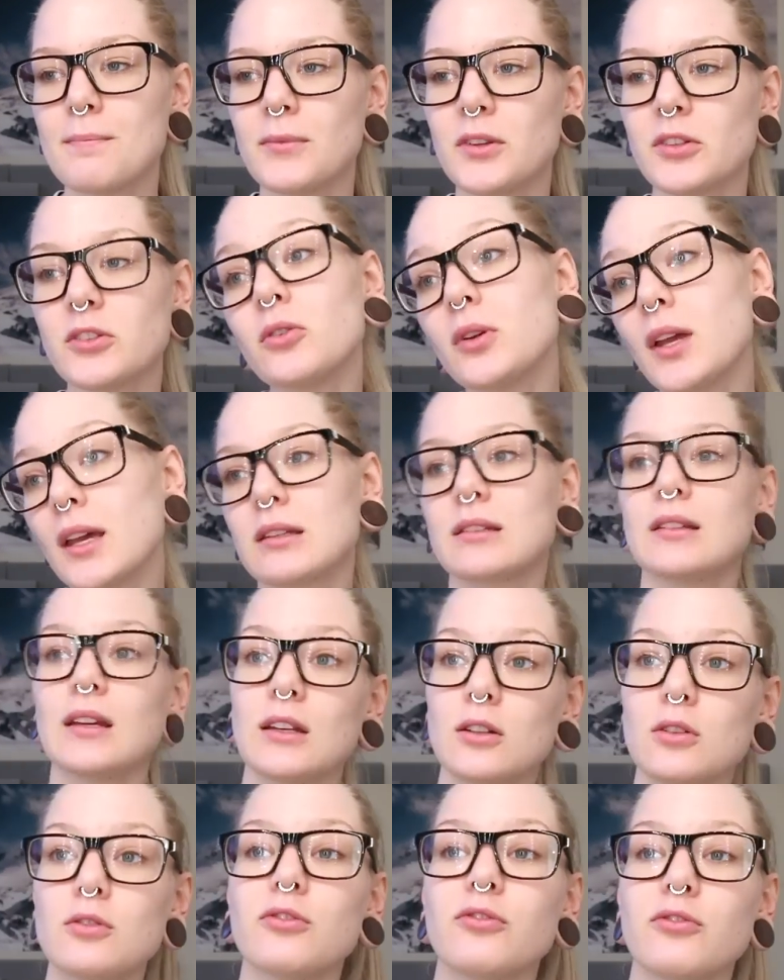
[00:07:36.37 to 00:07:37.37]
So yes,
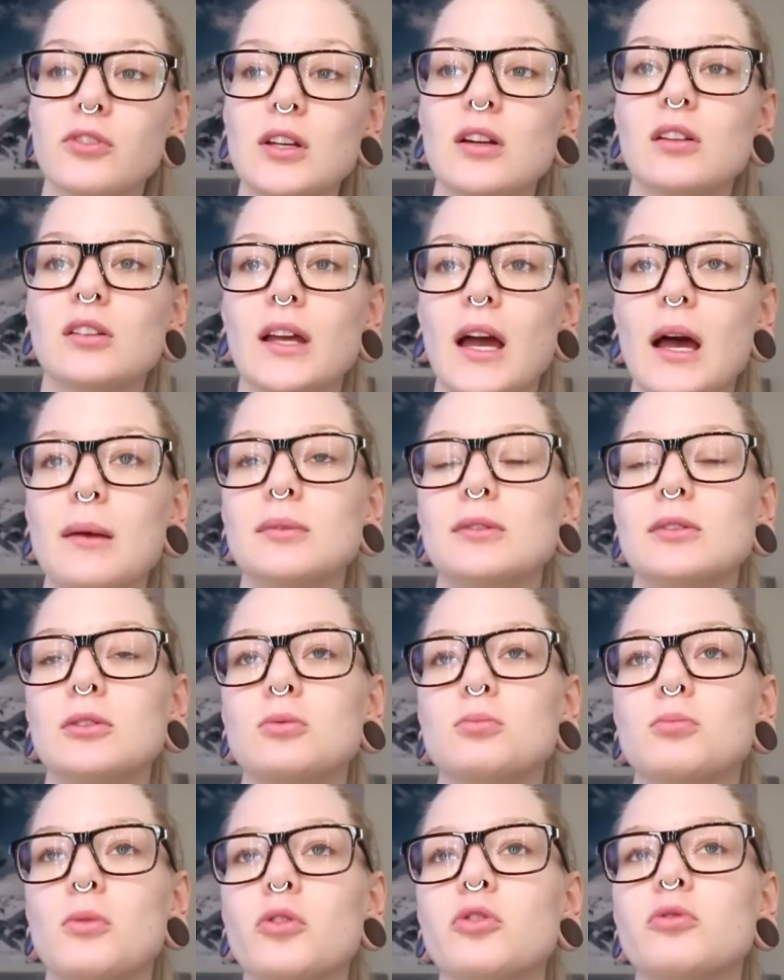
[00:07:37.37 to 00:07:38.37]
I do feel the
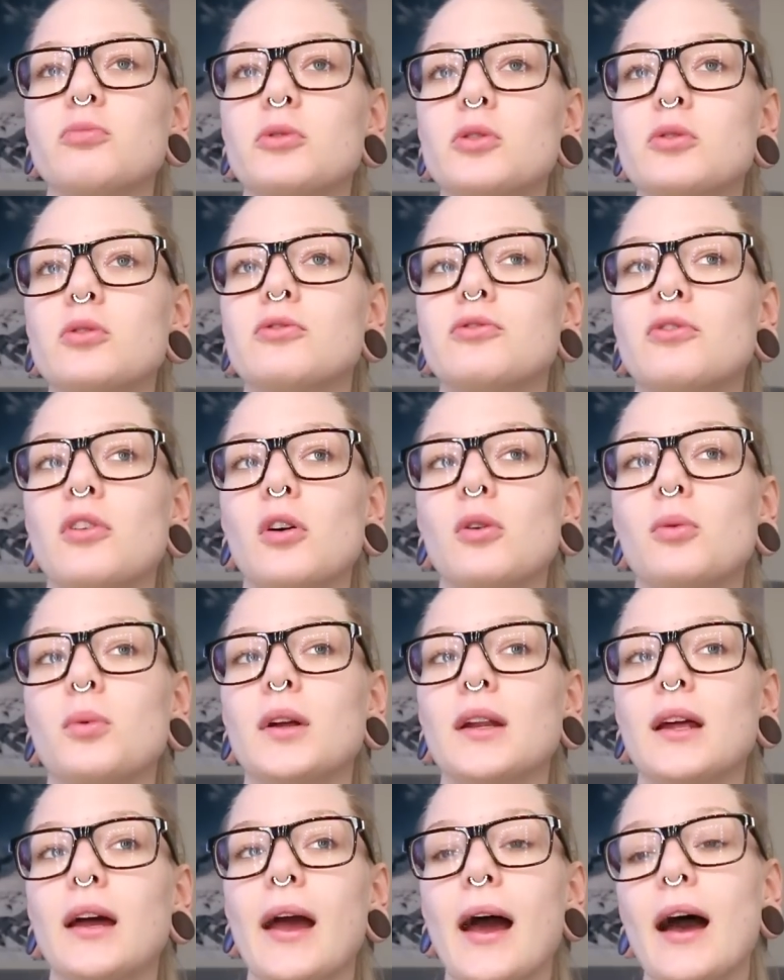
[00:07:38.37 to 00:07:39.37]
absolute most beautiful
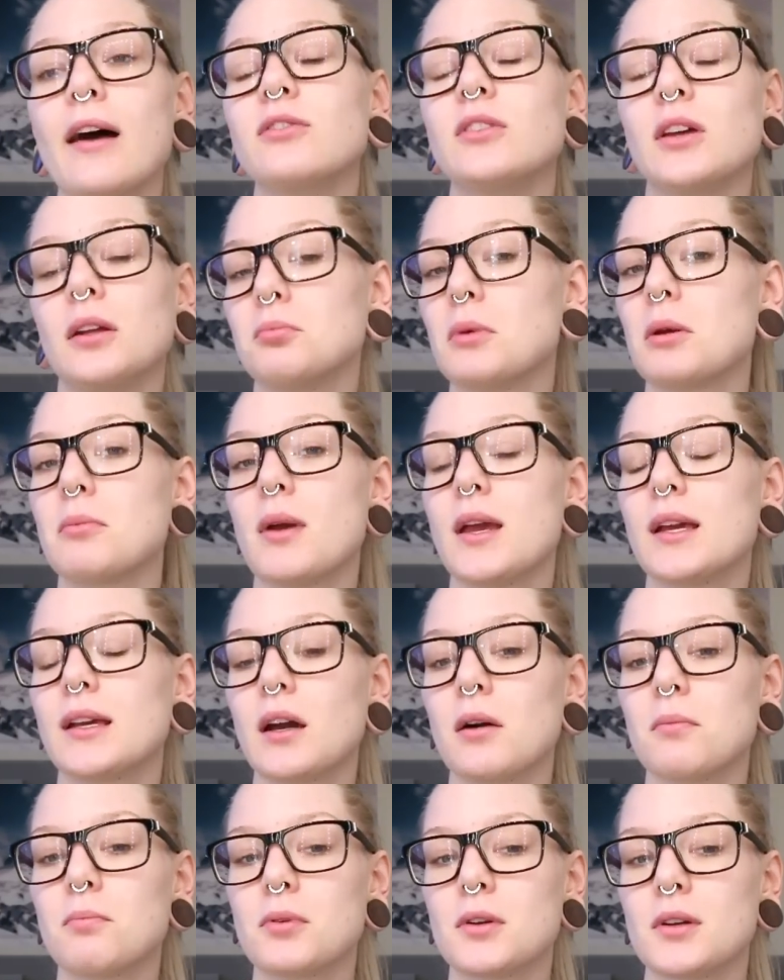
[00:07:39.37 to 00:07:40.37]
when I have done my
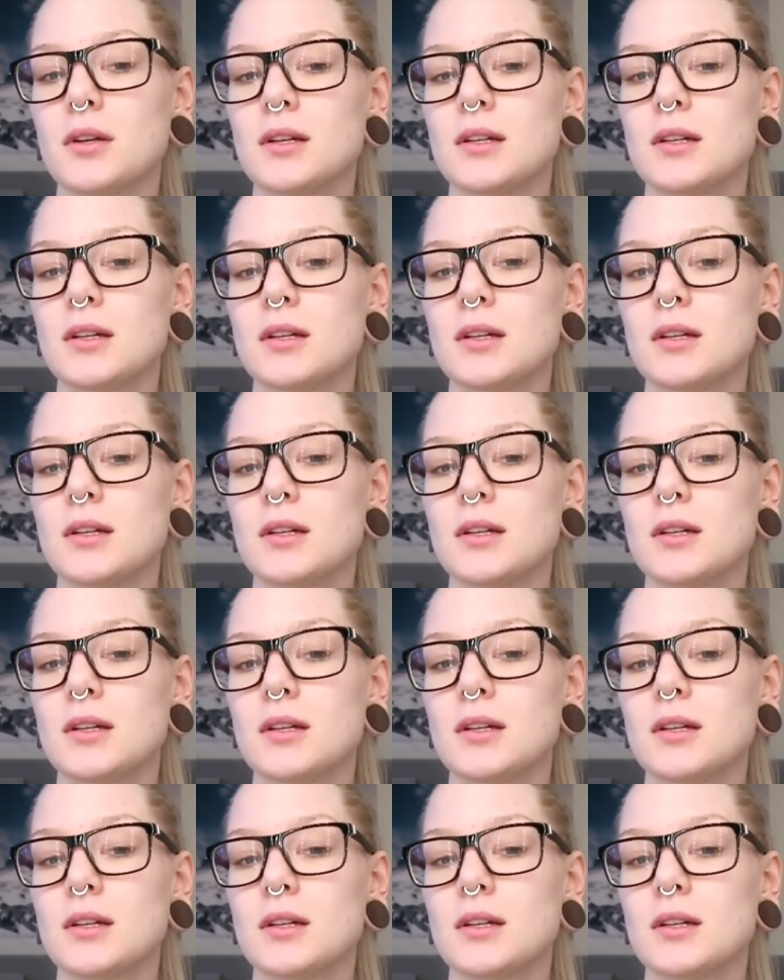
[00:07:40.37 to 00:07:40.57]
makeup.